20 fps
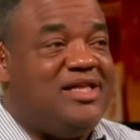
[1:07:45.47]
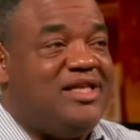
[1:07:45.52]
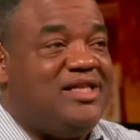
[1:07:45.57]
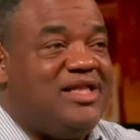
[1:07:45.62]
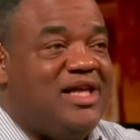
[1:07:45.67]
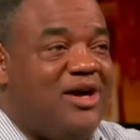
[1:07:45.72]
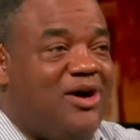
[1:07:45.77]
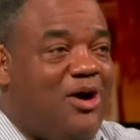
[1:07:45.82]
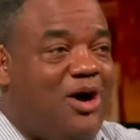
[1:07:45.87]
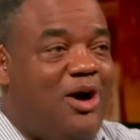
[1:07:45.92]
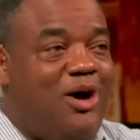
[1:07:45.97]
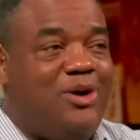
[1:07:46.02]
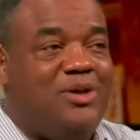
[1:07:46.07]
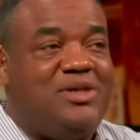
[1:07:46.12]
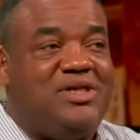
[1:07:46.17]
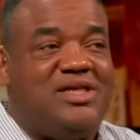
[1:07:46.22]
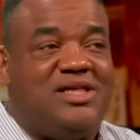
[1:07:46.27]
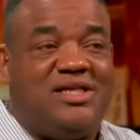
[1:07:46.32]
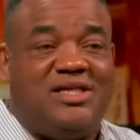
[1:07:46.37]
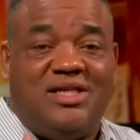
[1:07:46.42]
They're all
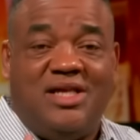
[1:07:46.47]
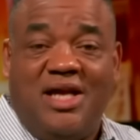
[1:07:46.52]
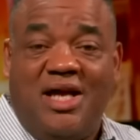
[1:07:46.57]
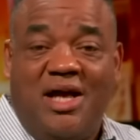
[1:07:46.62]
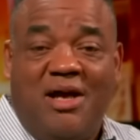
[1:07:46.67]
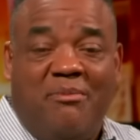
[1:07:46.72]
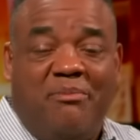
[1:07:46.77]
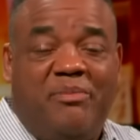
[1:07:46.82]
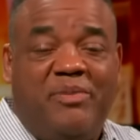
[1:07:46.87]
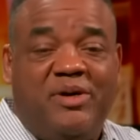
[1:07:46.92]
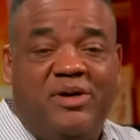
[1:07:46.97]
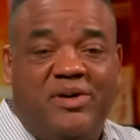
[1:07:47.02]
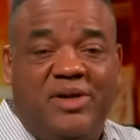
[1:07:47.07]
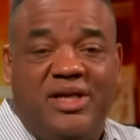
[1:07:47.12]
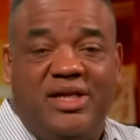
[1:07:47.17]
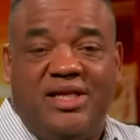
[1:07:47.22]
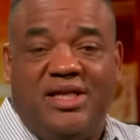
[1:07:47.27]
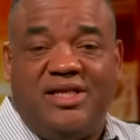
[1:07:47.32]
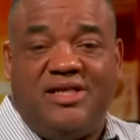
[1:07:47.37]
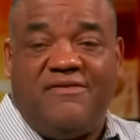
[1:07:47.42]
just
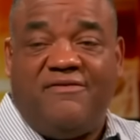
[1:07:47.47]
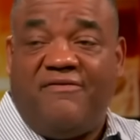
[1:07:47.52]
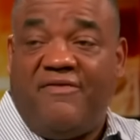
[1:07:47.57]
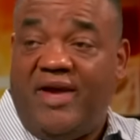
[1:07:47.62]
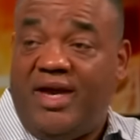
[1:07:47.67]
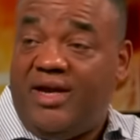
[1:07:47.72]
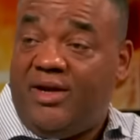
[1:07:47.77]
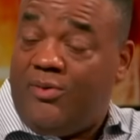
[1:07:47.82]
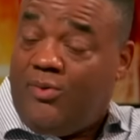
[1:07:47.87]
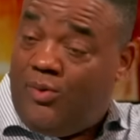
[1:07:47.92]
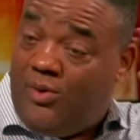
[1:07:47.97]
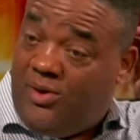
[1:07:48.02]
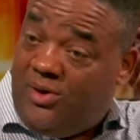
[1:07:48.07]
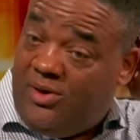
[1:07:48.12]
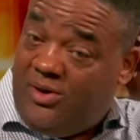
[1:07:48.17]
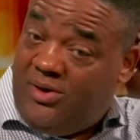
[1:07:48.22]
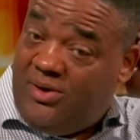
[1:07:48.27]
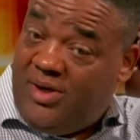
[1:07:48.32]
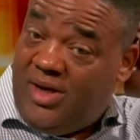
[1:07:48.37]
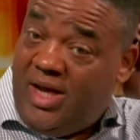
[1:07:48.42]
building this fake
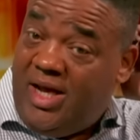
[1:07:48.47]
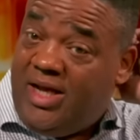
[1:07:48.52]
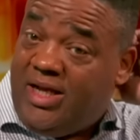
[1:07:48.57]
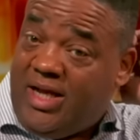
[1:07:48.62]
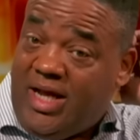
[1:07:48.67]
world.